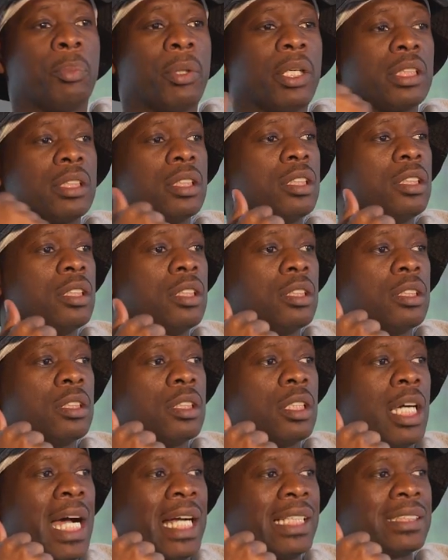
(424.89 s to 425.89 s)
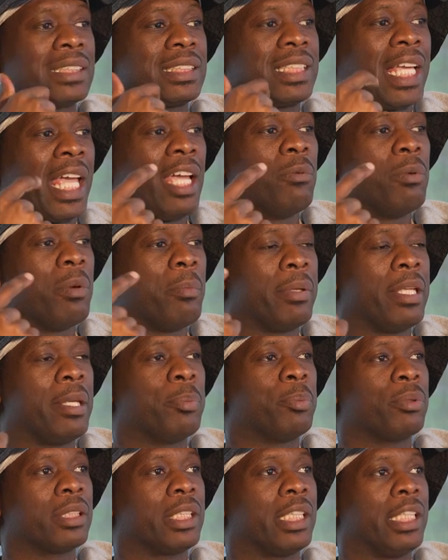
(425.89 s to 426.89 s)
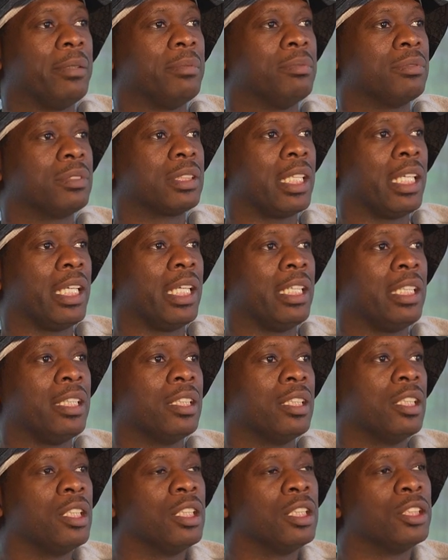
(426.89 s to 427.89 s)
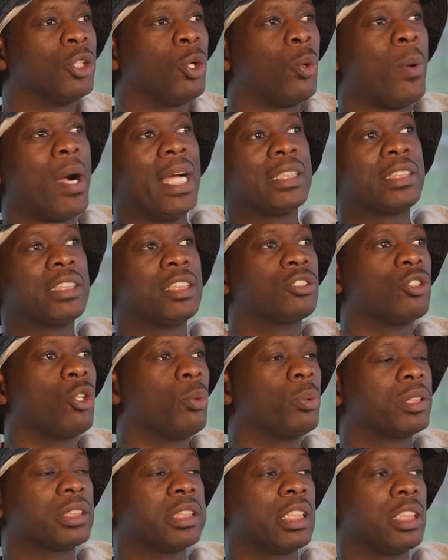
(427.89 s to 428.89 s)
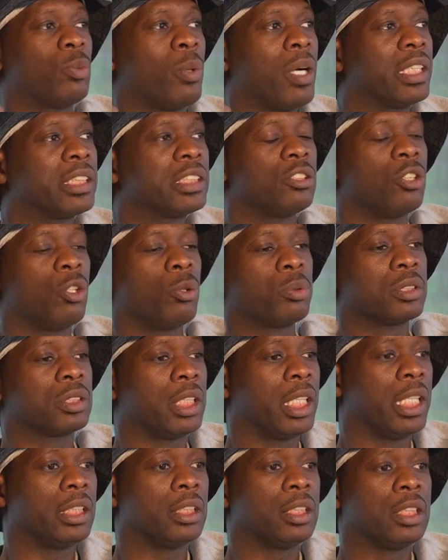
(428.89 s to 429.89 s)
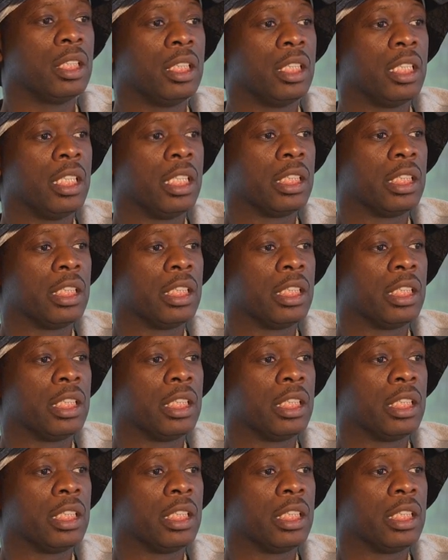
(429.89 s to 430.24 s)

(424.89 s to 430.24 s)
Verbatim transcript: But I just hate when people keep saying, "Yo, why she's always late? Why she always late?"